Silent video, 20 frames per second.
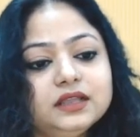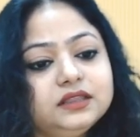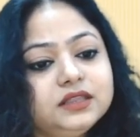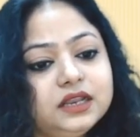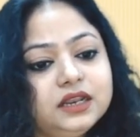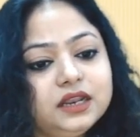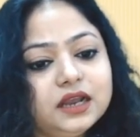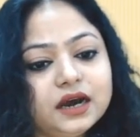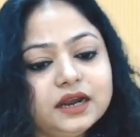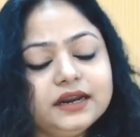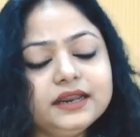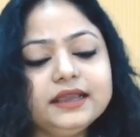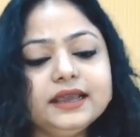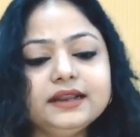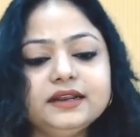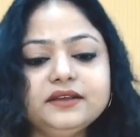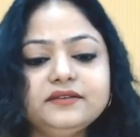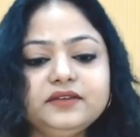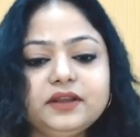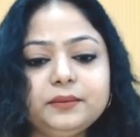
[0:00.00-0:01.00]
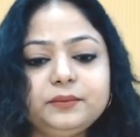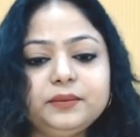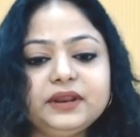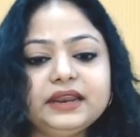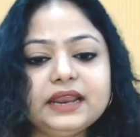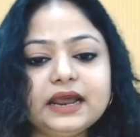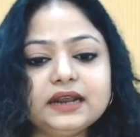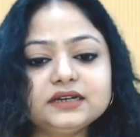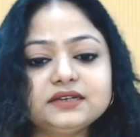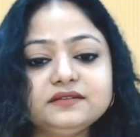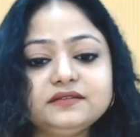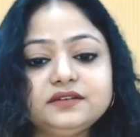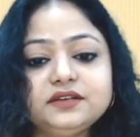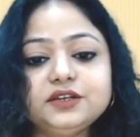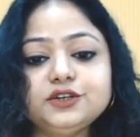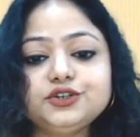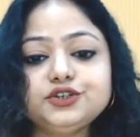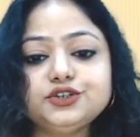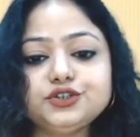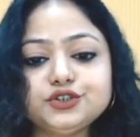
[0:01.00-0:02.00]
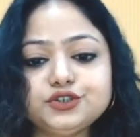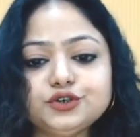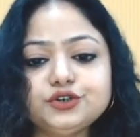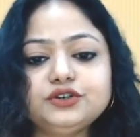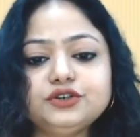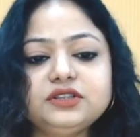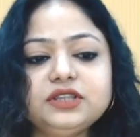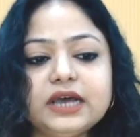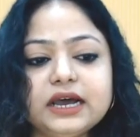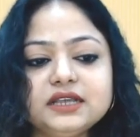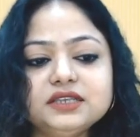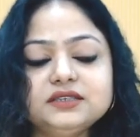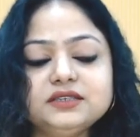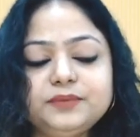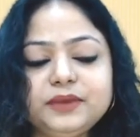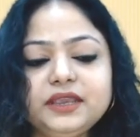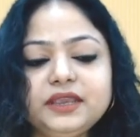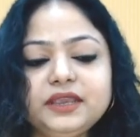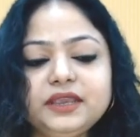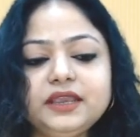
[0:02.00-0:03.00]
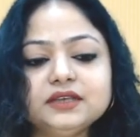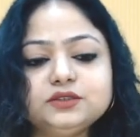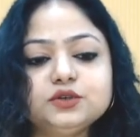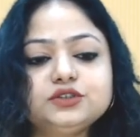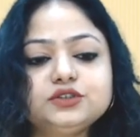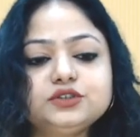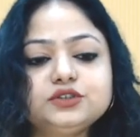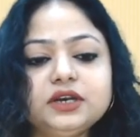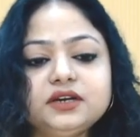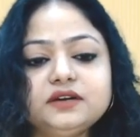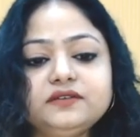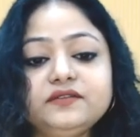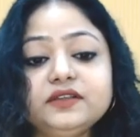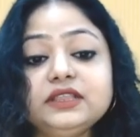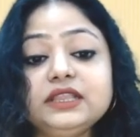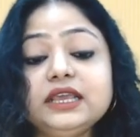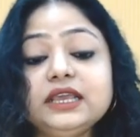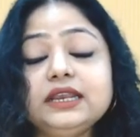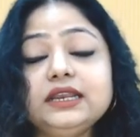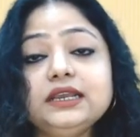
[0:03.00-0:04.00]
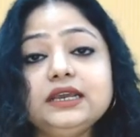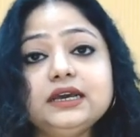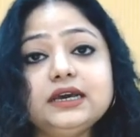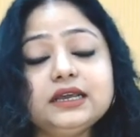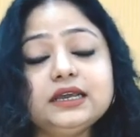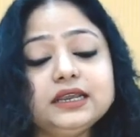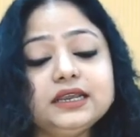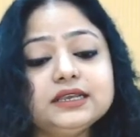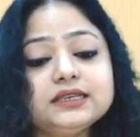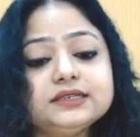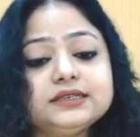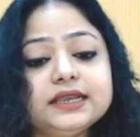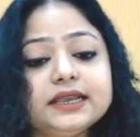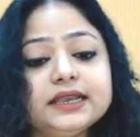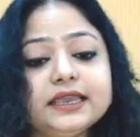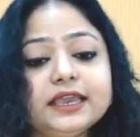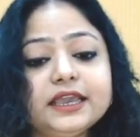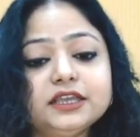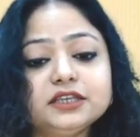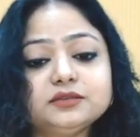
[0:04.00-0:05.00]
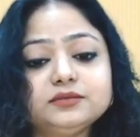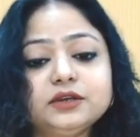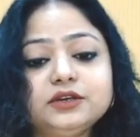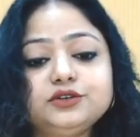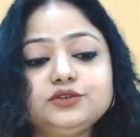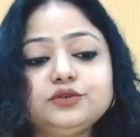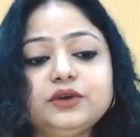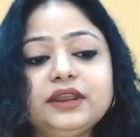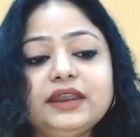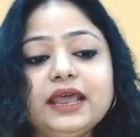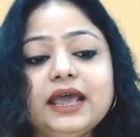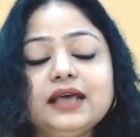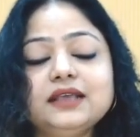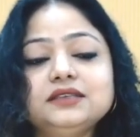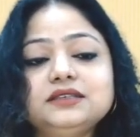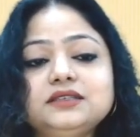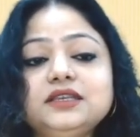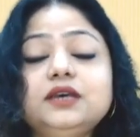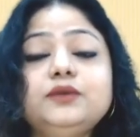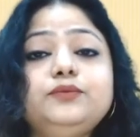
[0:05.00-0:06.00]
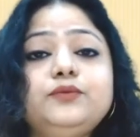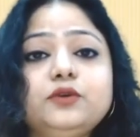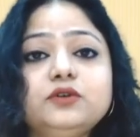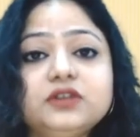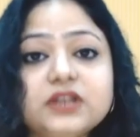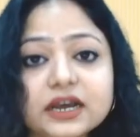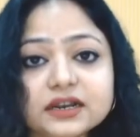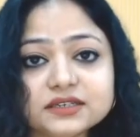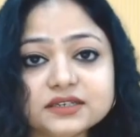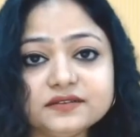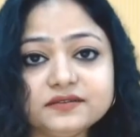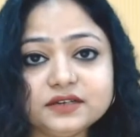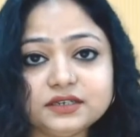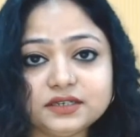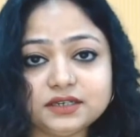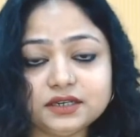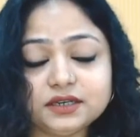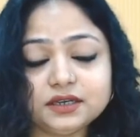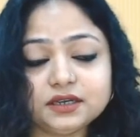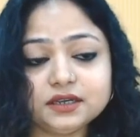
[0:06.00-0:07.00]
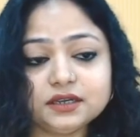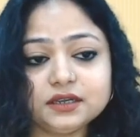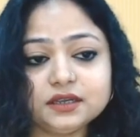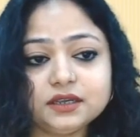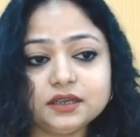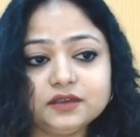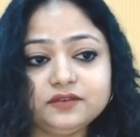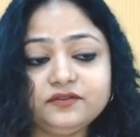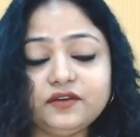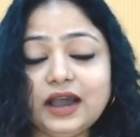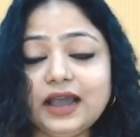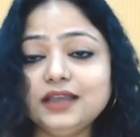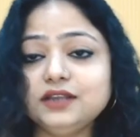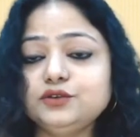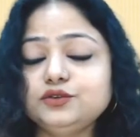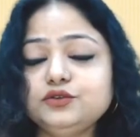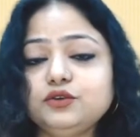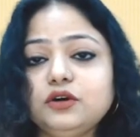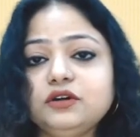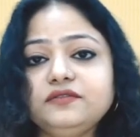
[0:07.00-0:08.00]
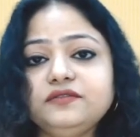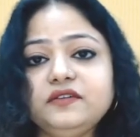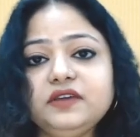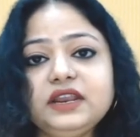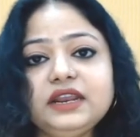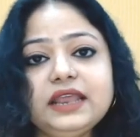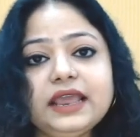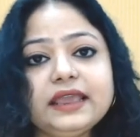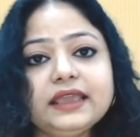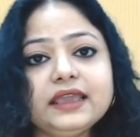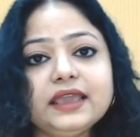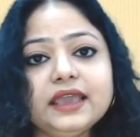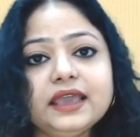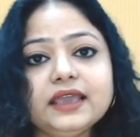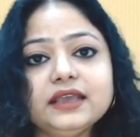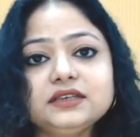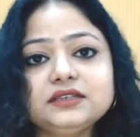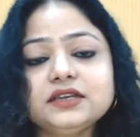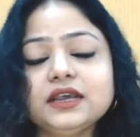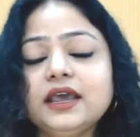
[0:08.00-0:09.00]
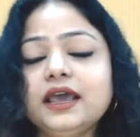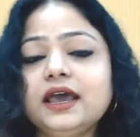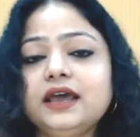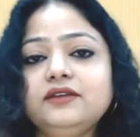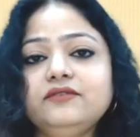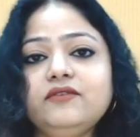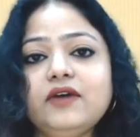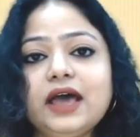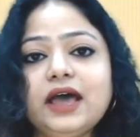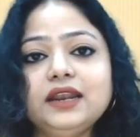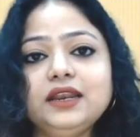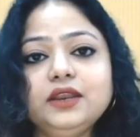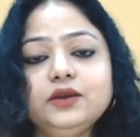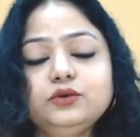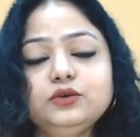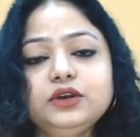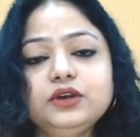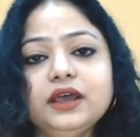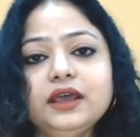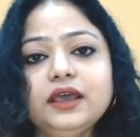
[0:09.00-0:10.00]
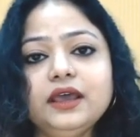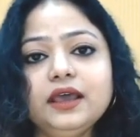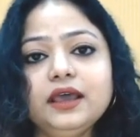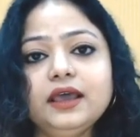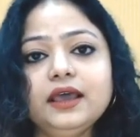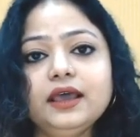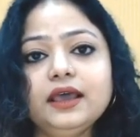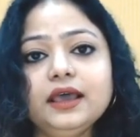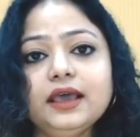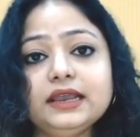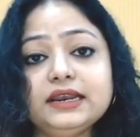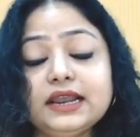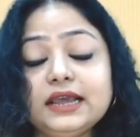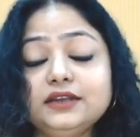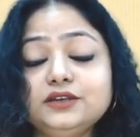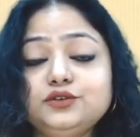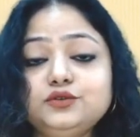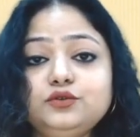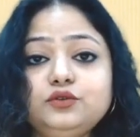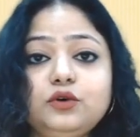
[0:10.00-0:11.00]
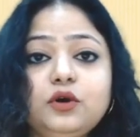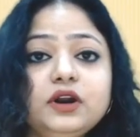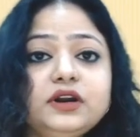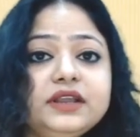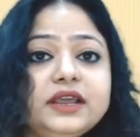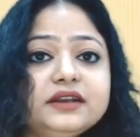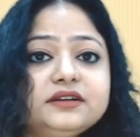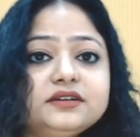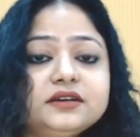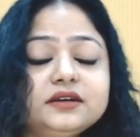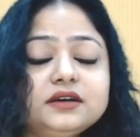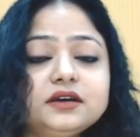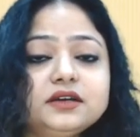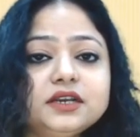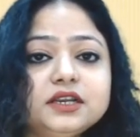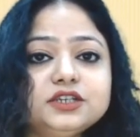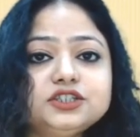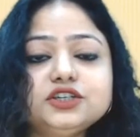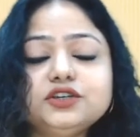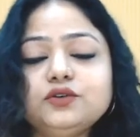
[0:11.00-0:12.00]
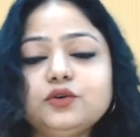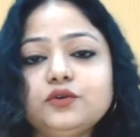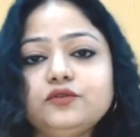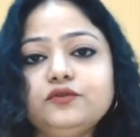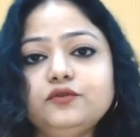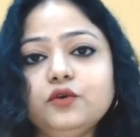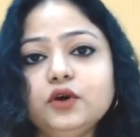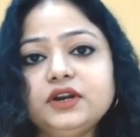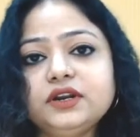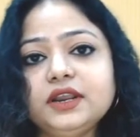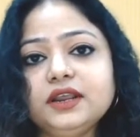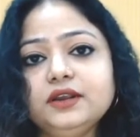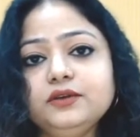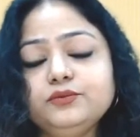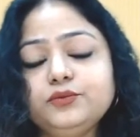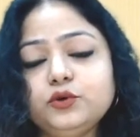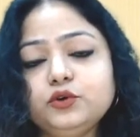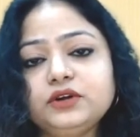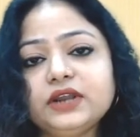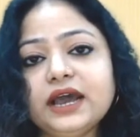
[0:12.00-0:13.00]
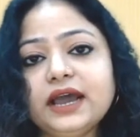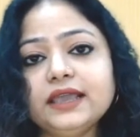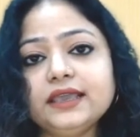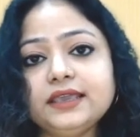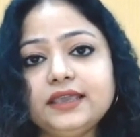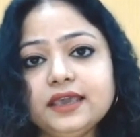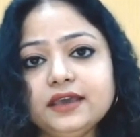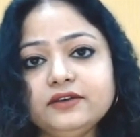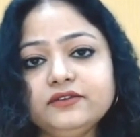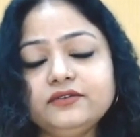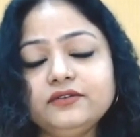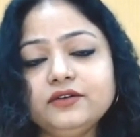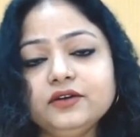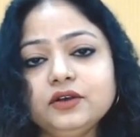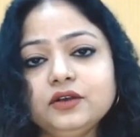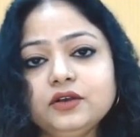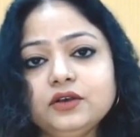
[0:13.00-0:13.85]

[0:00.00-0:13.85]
The learning and development activities should thus be associated with increased engagement to enhance their productivity. If I do not feel engaged and valued, and I do not get recognition of what input I give